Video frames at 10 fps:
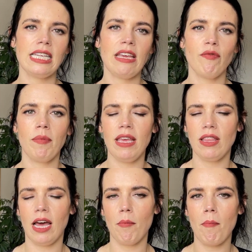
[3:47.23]
give me
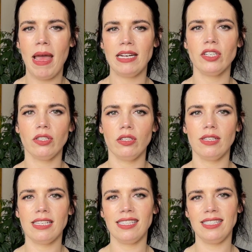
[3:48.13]
that
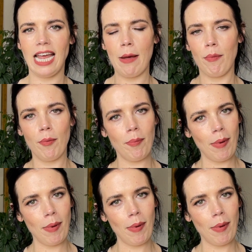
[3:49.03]
mental step